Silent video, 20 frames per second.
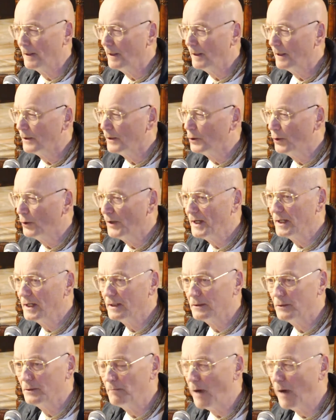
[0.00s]
going in the
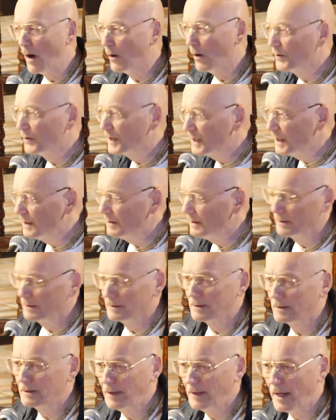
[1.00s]
Bauri
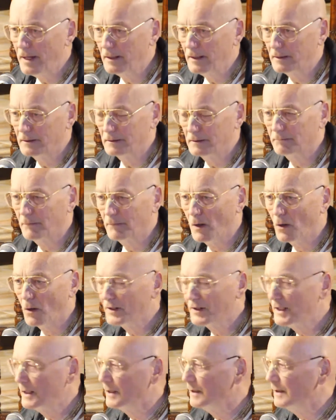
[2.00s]
state.
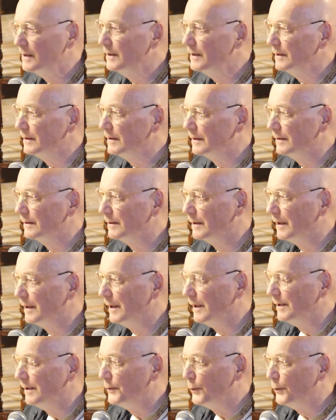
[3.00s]
Bauri,
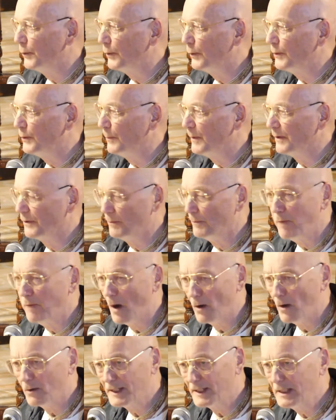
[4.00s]
you heard about the
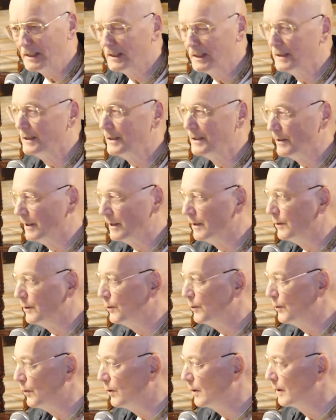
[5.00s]
Bauri in New
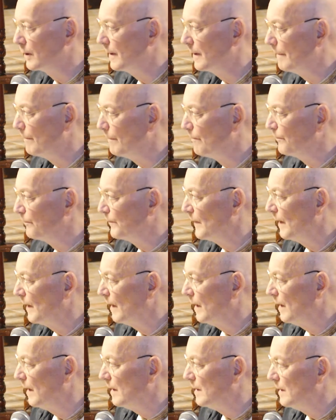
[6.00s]
York?
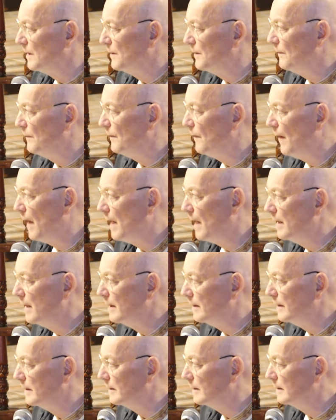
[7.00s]
Is very,
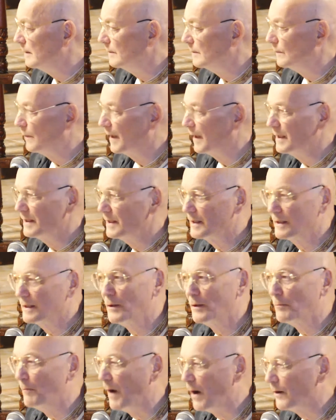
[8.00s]
what is in the
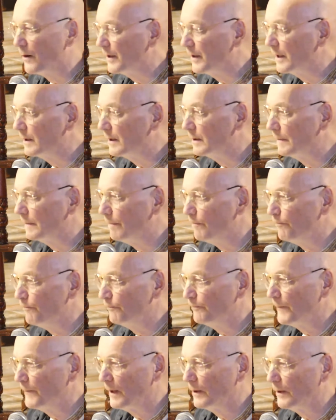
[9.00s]
Bauri?
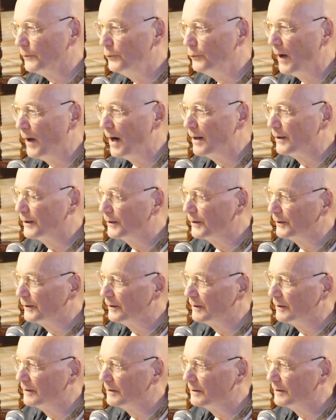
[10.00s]

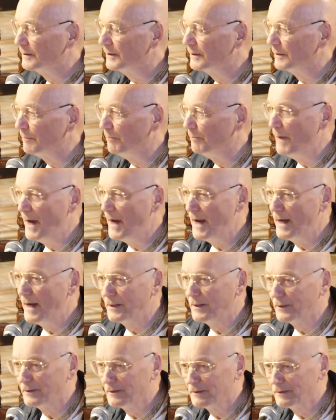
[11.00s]
Drunkard,
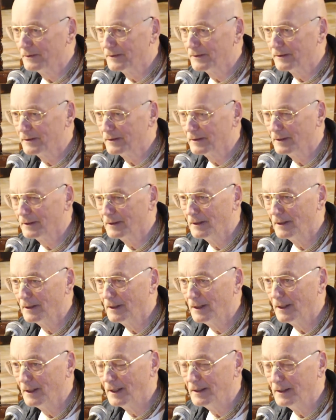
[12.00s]
beggars,
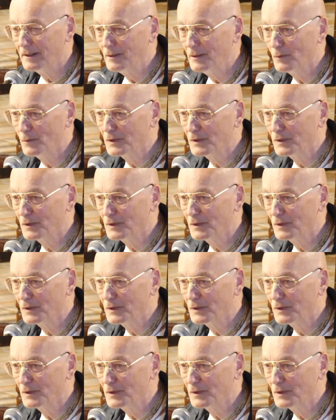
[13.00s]
and he was